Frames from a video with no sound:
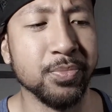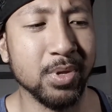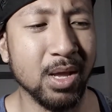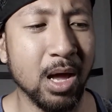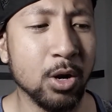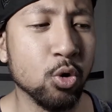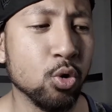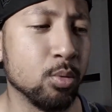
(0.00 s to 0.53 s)

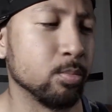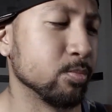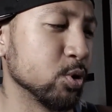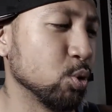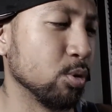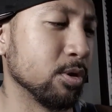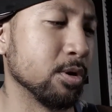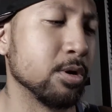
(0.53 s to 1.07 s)
Got home
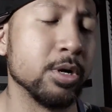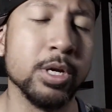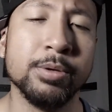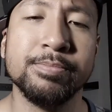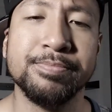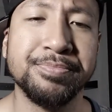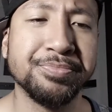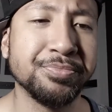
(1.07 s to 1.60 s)
2.30,
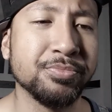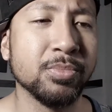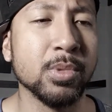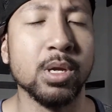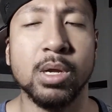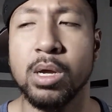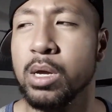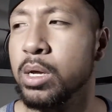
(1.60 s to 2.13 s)

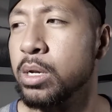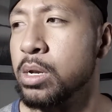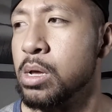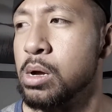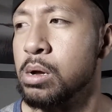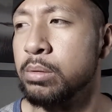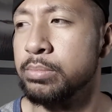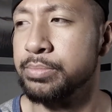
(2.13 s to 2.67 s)
and
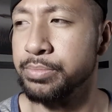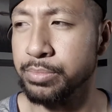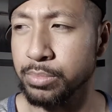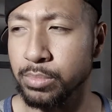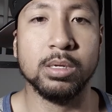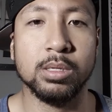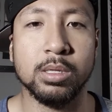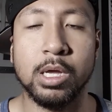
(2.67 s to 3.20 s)
um,
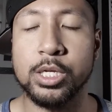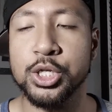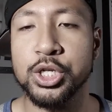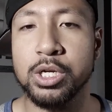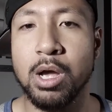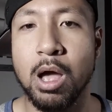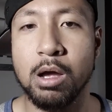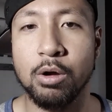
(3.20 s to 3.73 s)
that's
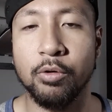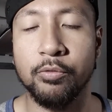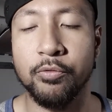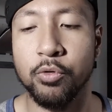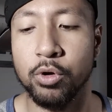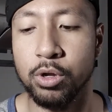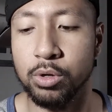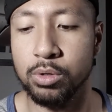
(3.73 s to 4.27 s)
Chicago
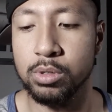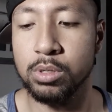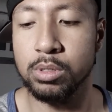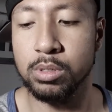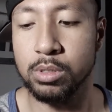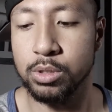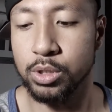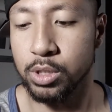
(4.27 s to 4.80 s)
for you.
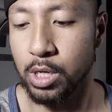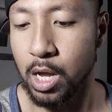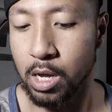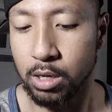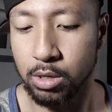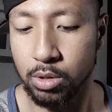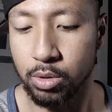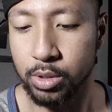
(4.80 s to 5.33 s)

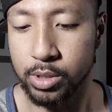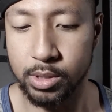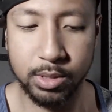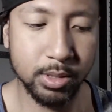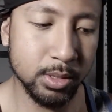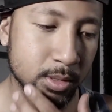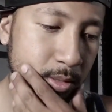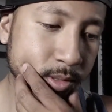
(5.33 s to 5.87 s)
Chicago
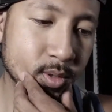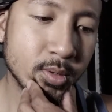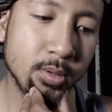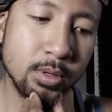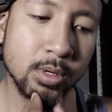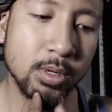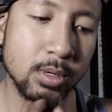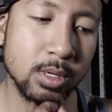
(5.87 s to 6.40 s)
is
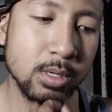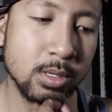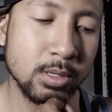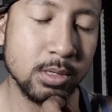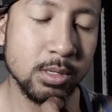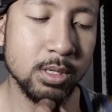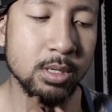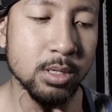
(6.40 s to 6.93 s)

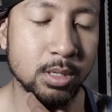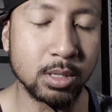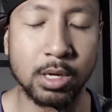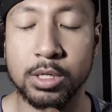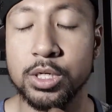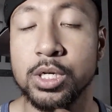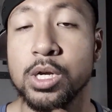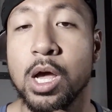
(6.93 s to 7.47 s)
that's
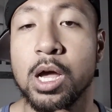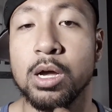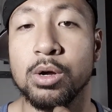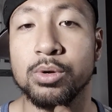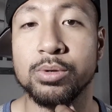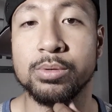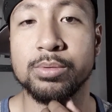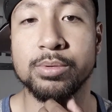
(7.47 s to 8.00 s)
Chicago.
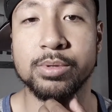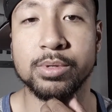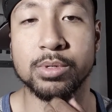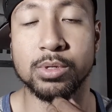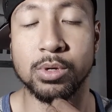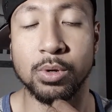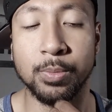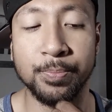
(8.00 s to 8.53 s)

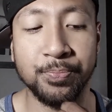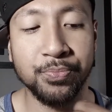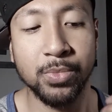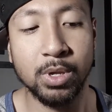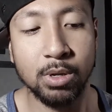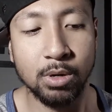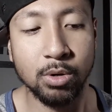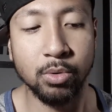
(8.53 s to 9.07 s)
So
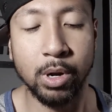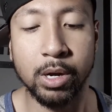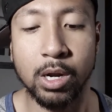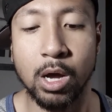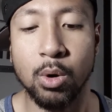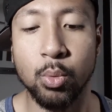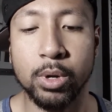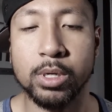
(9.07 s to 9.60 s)
right now
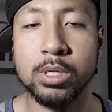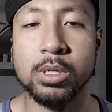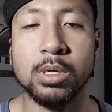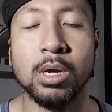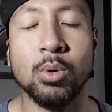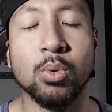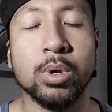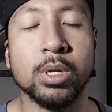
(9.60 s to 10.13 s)
I wanted to I
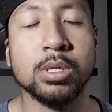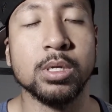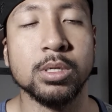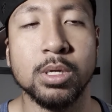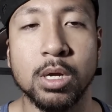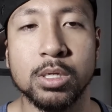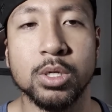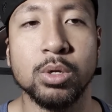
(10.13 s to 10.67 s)
wanted to
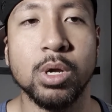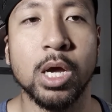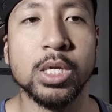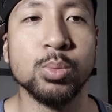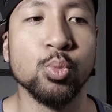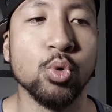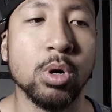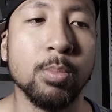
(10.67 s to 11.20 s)
talk to you guys
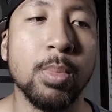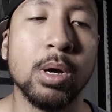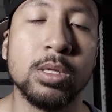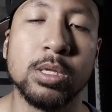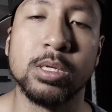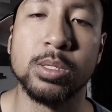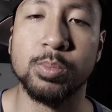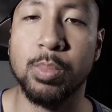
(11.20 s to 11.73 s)
more about
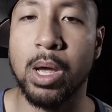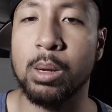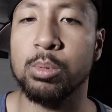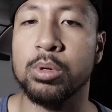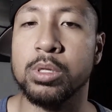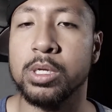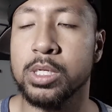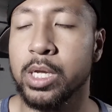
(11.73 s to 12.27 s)
this Bible,
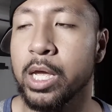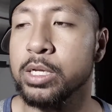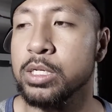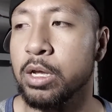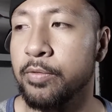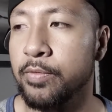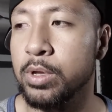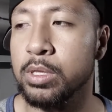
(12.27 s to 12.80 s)
this
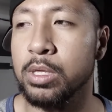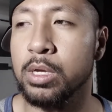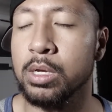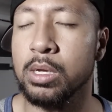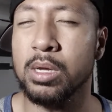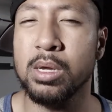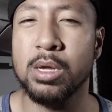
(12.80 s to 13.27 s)
KJV thing.